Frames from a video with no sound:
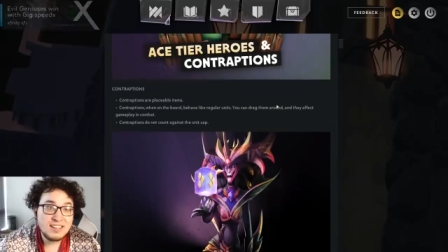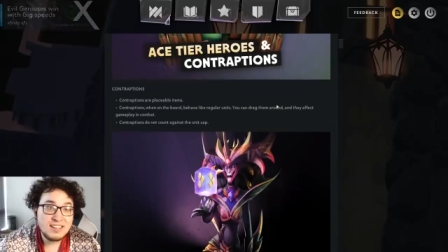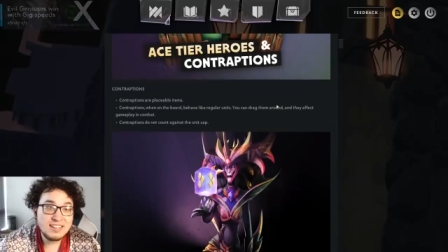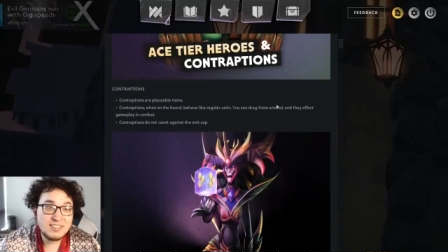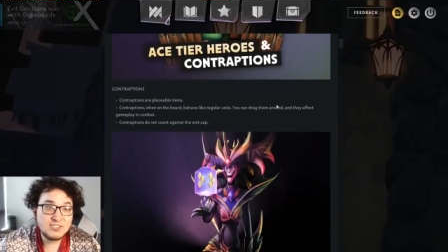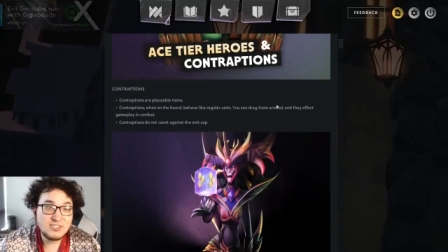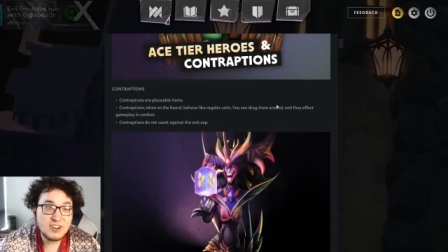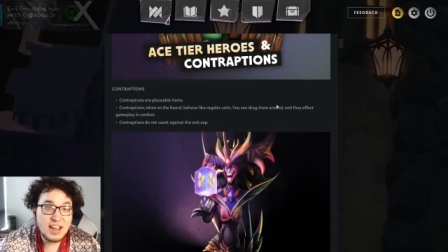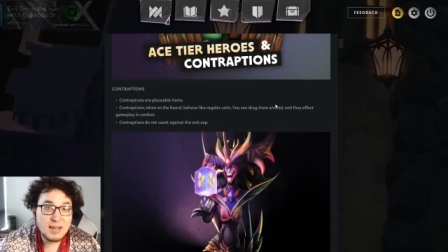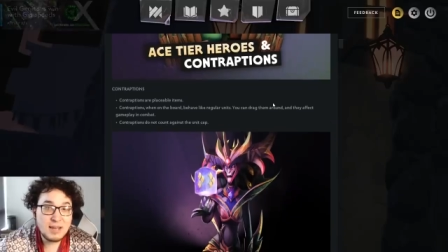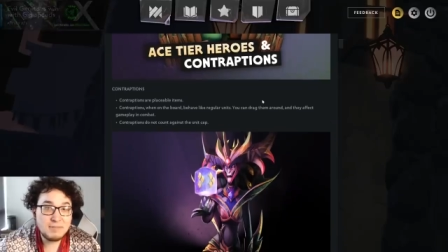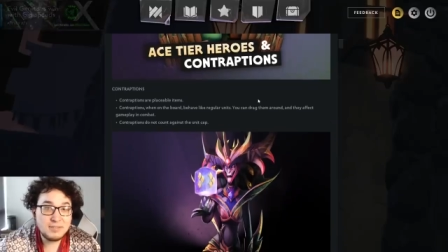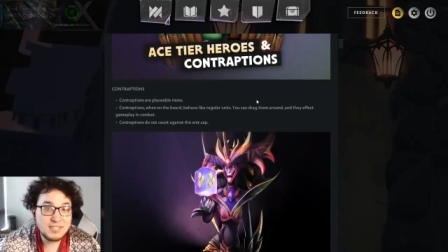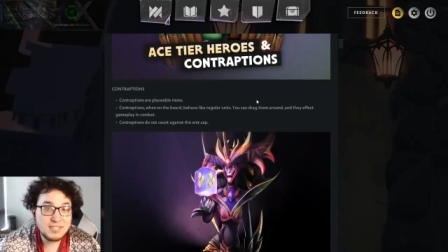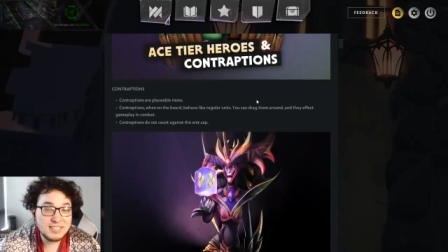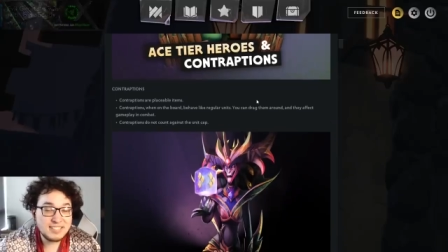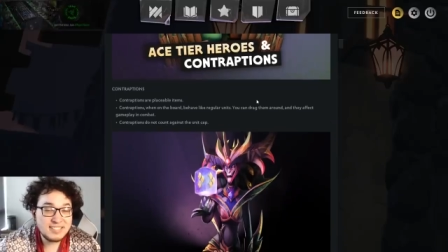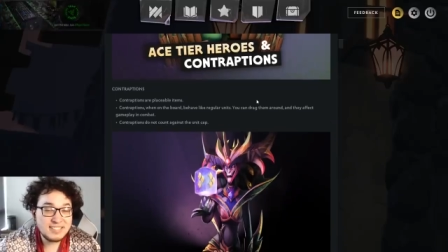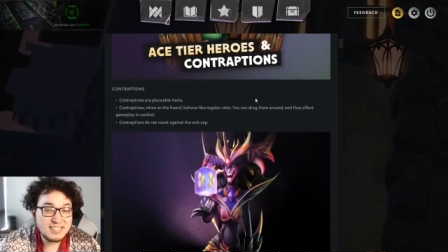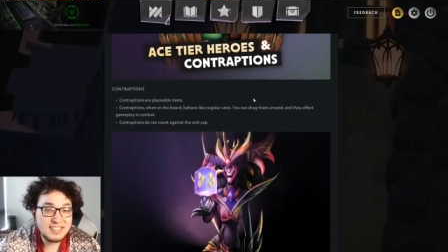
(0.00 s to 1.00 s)

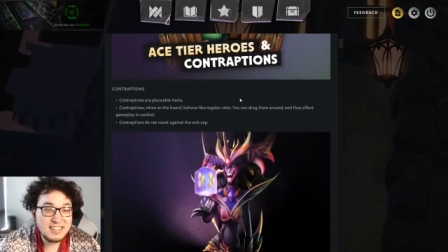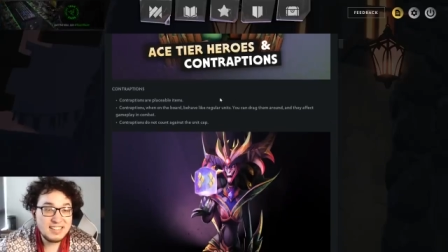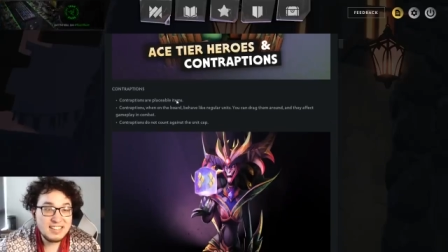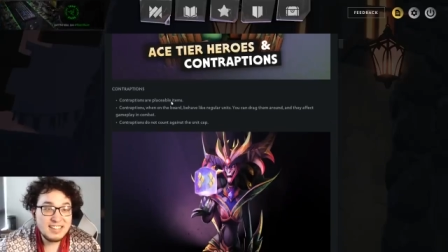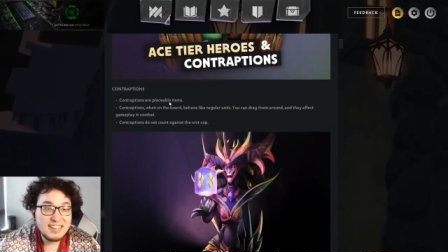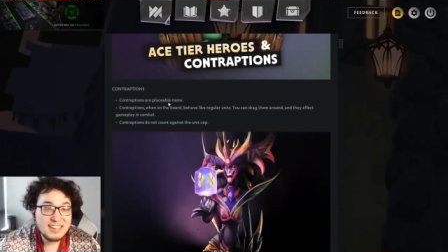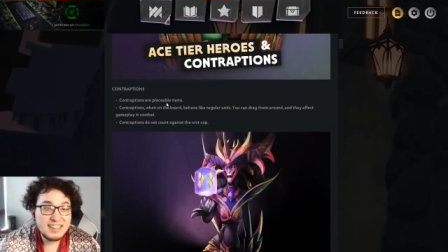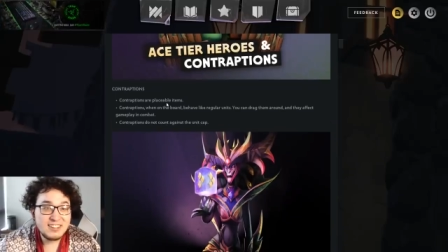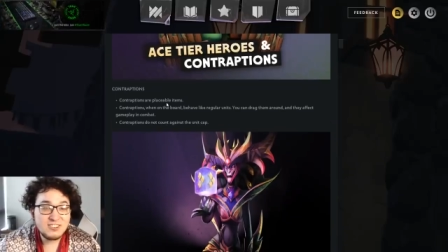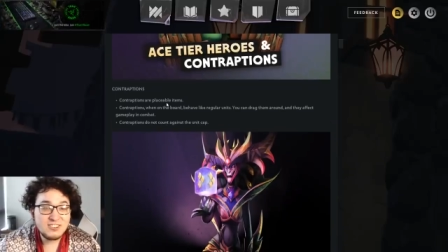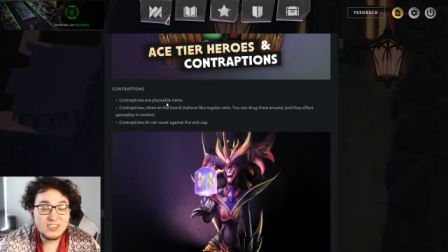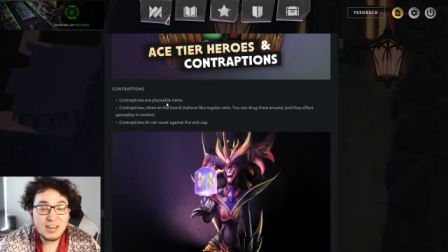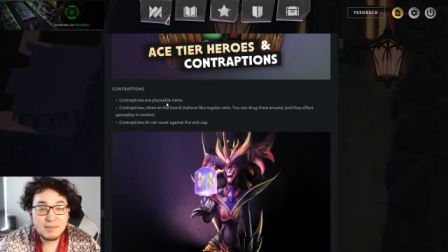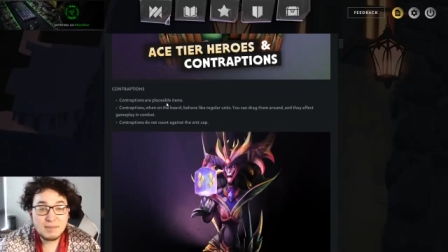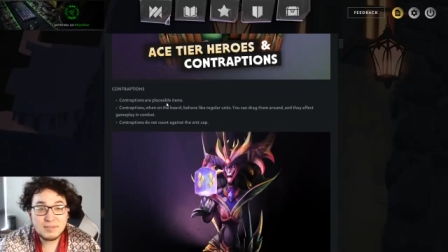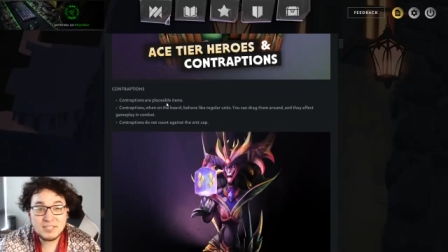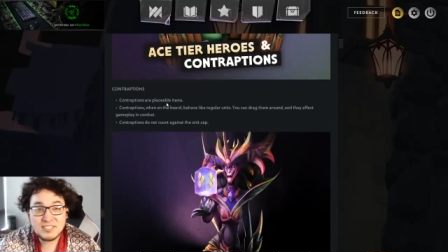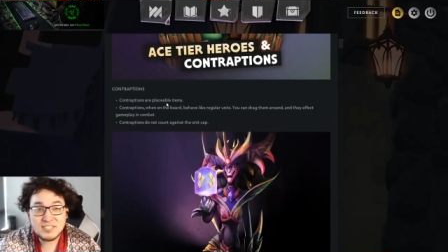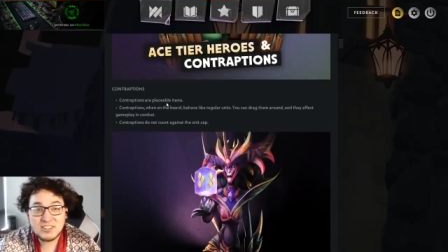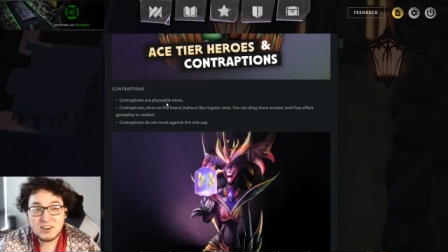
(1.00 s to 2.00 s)
Contraptions.
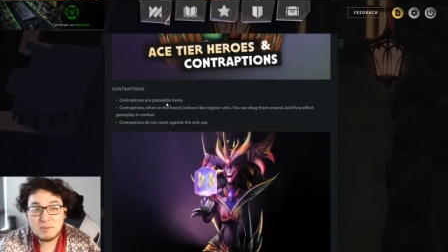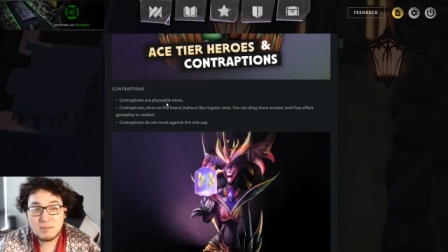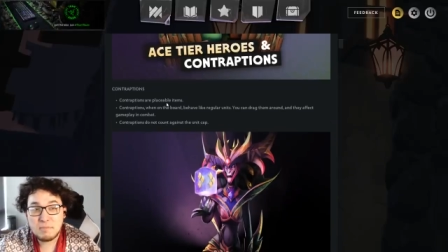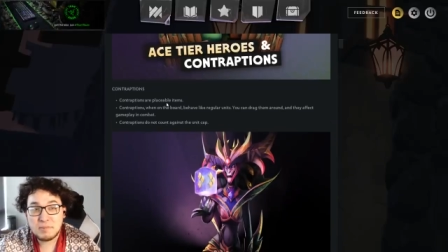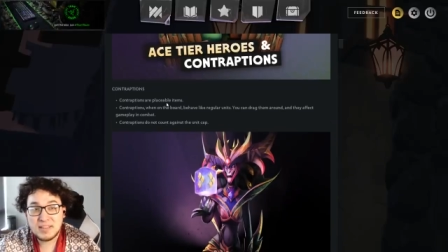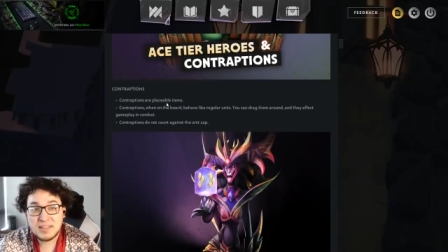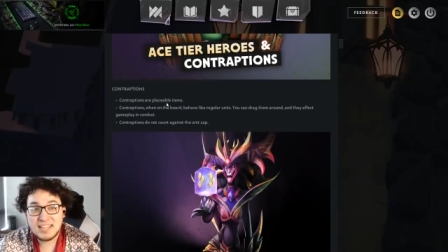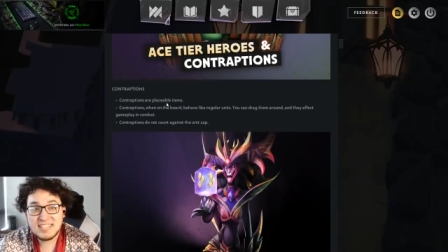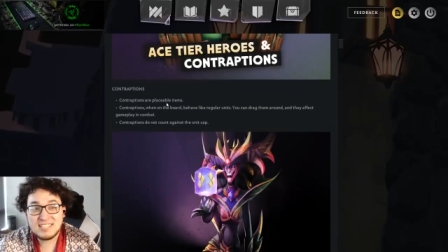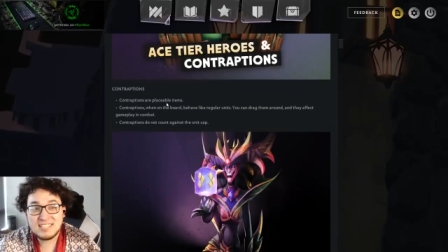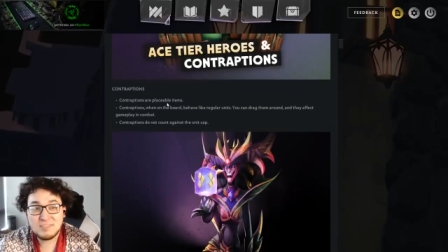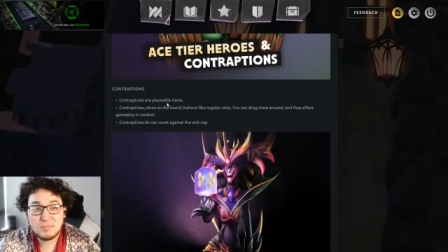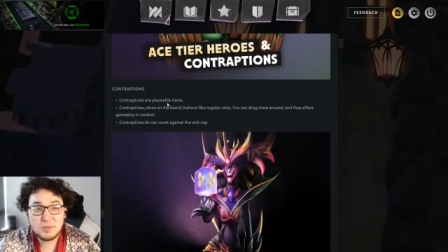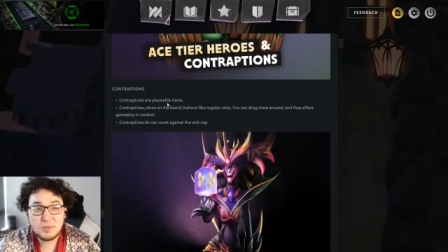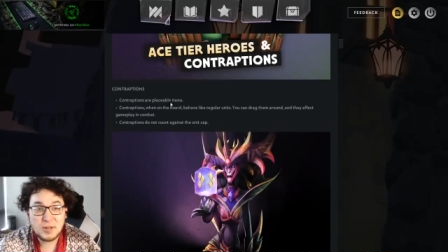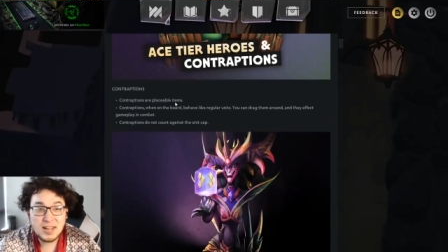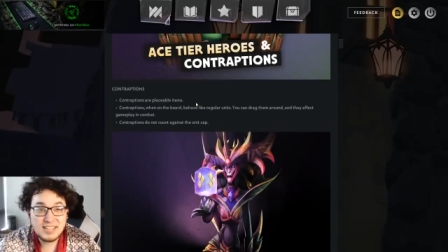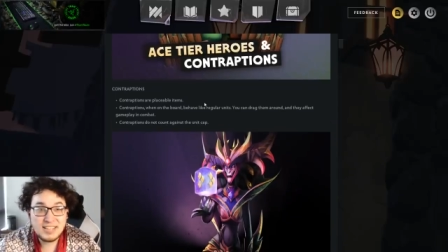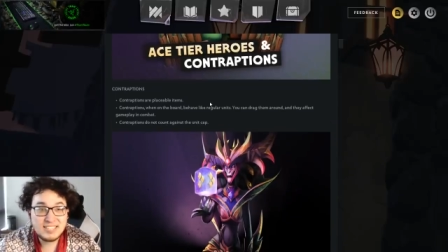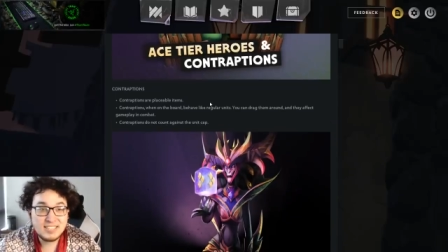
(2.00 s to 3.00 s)
Contraptions are
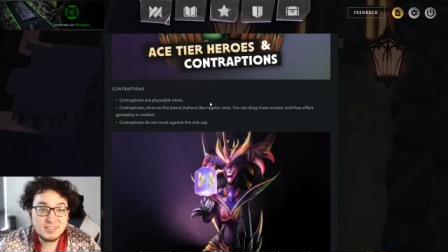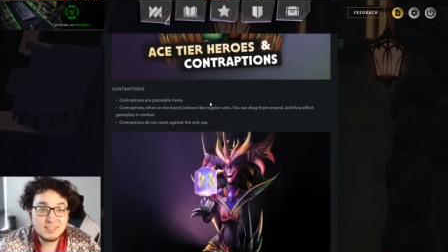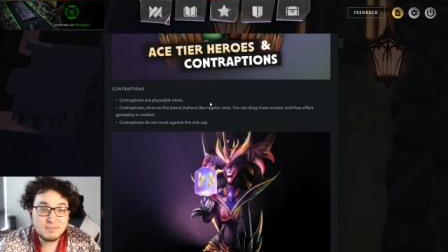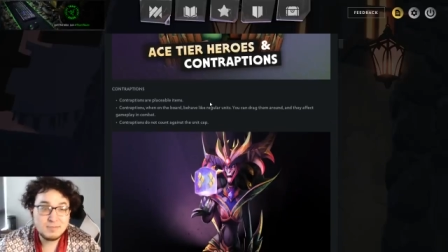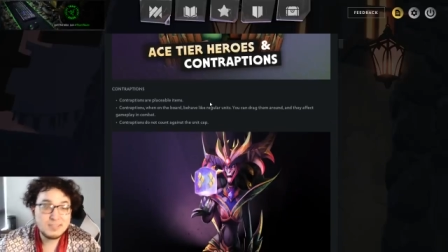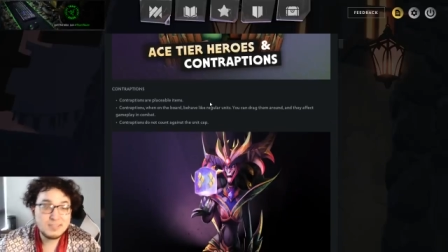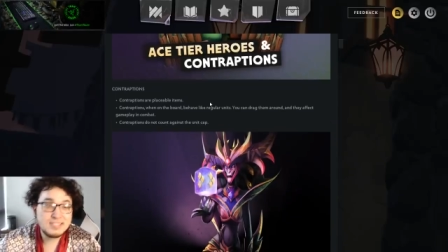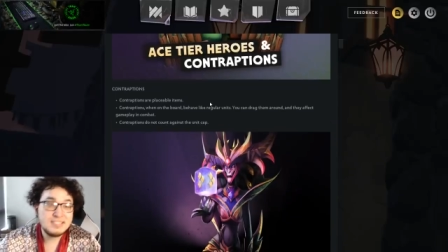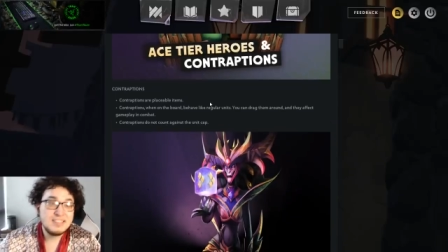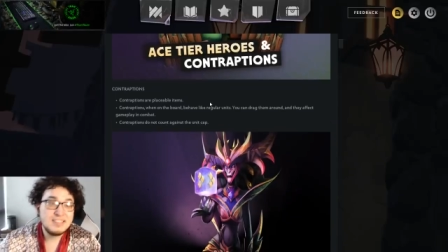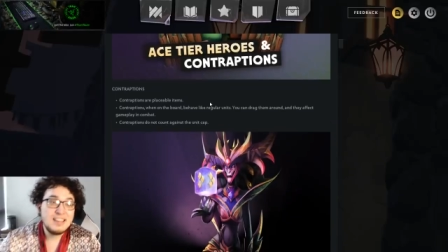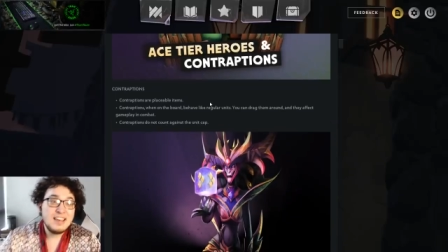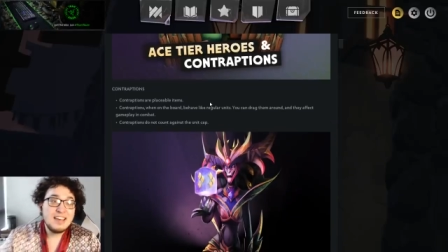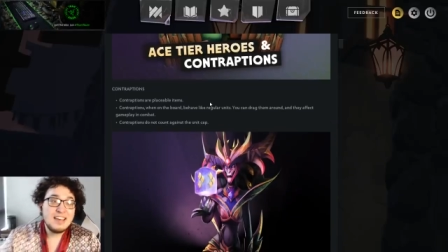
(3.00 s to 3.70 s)
placeable items.